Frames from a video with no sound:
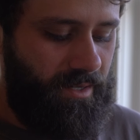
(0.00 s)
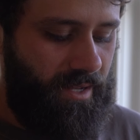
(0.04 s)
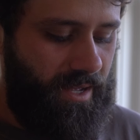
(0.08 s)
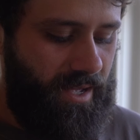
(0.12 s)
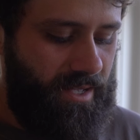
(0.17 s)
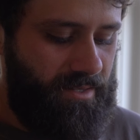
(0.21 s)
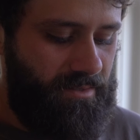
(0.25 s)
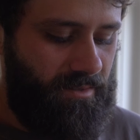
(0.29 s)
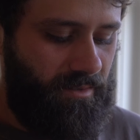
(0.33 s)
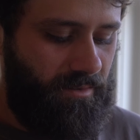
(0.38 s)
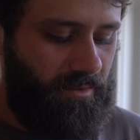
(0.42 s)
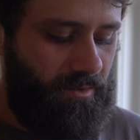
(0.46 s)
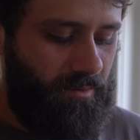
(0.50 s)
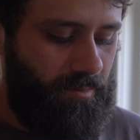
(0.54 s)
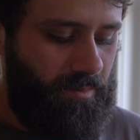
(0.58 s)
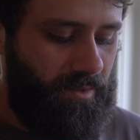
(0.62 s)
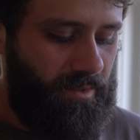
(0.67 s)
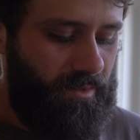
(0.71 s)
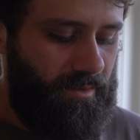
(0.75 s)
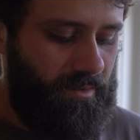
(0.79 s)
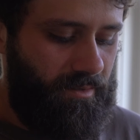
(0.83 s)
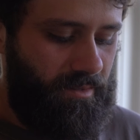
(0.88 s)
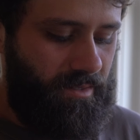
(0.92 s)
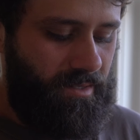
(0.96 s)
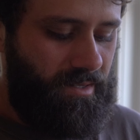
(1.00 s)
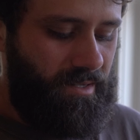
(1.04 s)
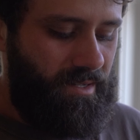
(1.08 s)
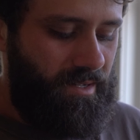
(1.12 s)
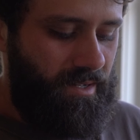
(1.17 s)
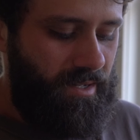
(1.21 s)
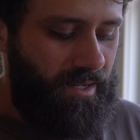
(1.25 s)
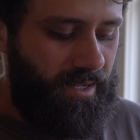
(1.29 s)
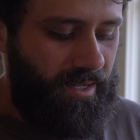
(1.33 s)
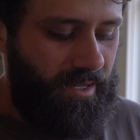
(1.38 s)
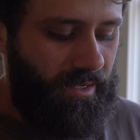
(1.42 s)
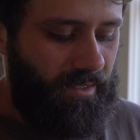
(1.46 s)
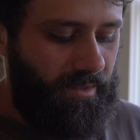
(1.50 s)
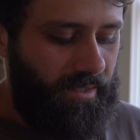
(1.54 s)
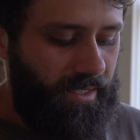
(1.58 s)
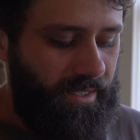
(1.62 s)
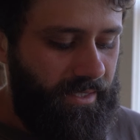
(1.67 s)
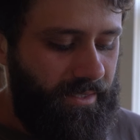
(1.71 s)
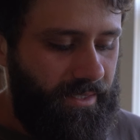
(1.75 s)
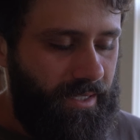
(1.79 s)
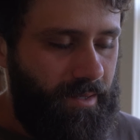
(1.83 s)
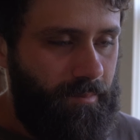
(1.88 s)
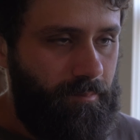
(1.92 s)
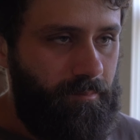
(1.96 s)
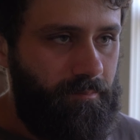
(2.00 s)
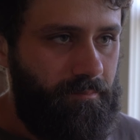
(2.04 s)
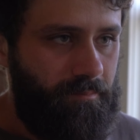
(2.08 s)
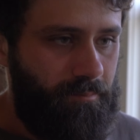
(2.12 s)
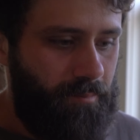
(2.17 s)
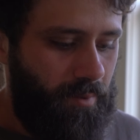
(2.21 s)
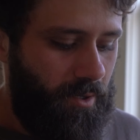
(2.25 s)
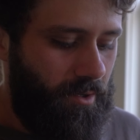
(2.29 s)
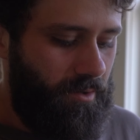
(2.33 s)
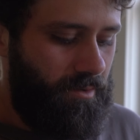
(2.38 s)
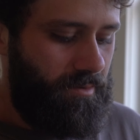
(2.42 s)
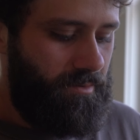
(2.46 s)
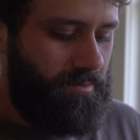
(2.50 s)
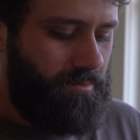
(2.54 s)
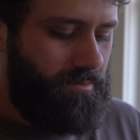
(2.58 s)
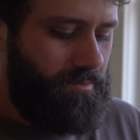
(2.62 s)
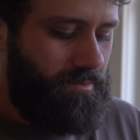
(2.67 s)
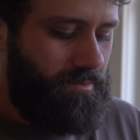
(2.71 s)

adds a little bit of kind of like that burnt